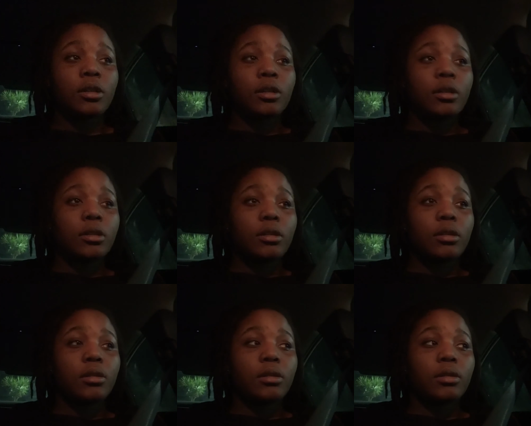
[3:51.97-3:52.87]

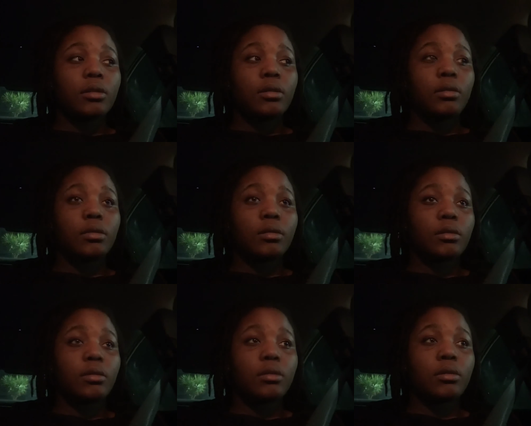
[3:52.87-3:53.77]

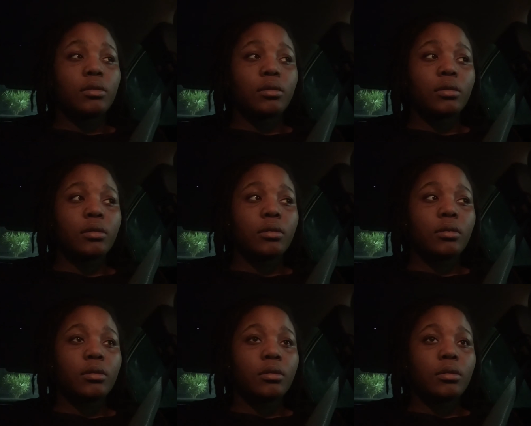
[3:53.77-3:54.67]

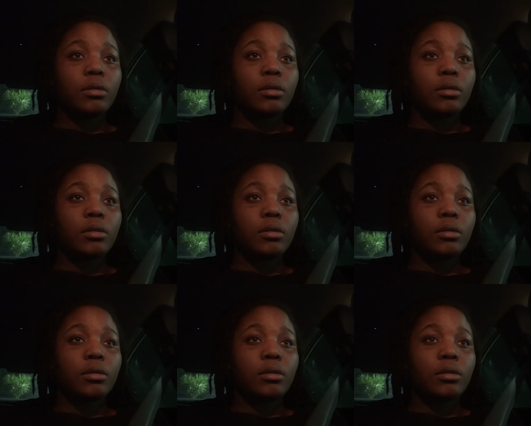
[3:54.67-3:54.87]
[no speech]